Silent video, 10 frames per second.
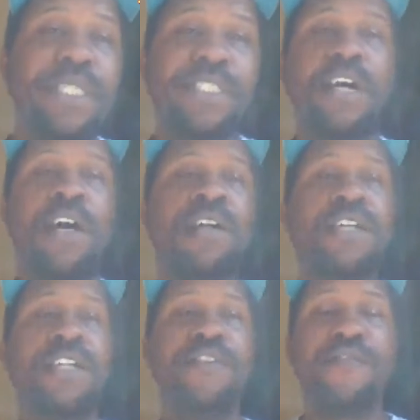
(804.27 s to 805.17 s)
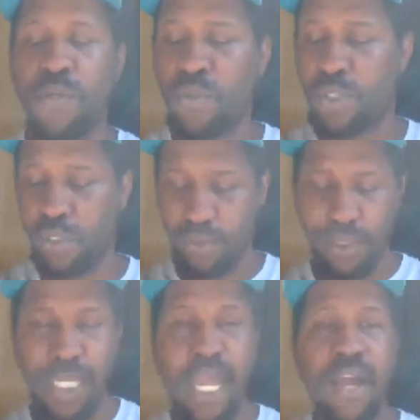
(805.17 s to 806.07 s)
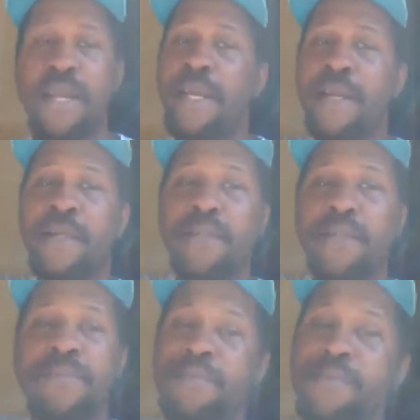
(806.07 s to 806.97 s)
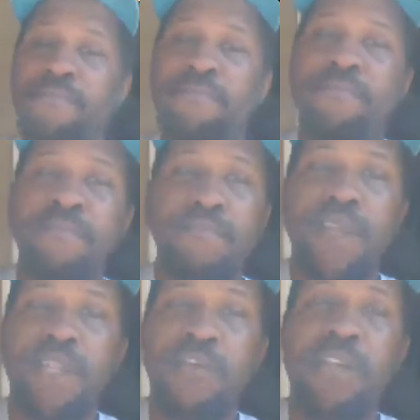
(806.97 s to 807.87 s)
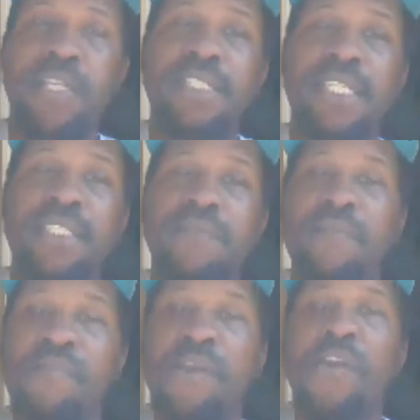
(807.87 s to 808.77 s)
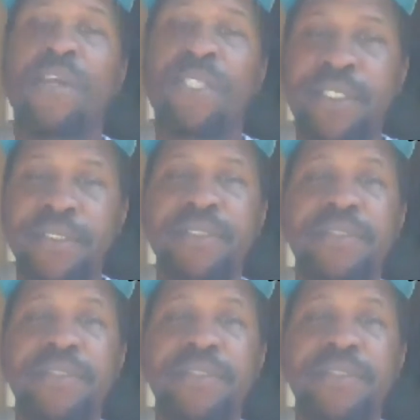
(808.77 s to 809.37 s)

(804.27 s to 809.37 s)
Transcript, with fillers: let y'all good folks out here in the United States of America,